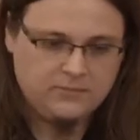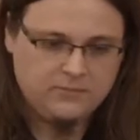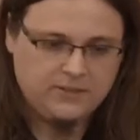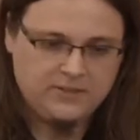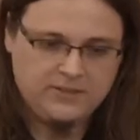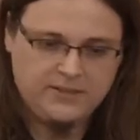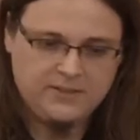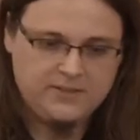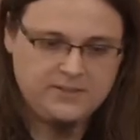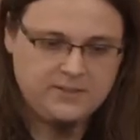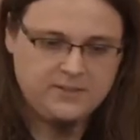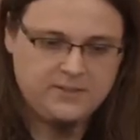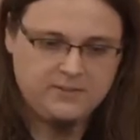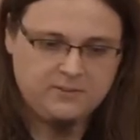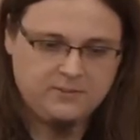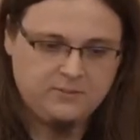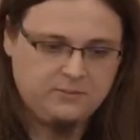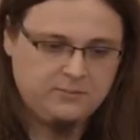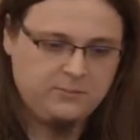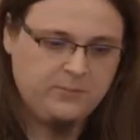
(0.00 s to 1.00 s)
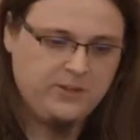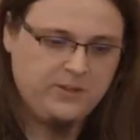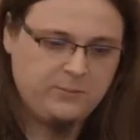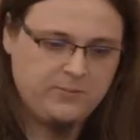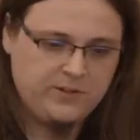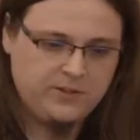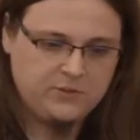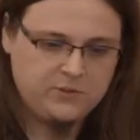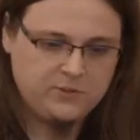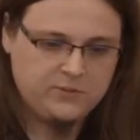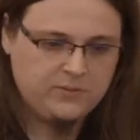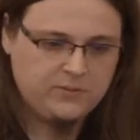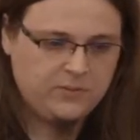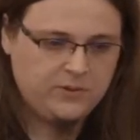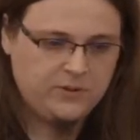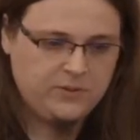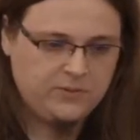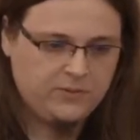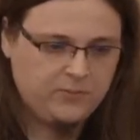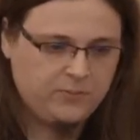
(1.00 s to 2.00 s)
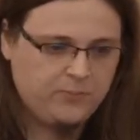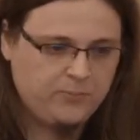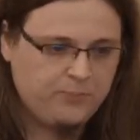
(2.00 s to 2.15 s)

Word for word: and that's it, or make patches for it.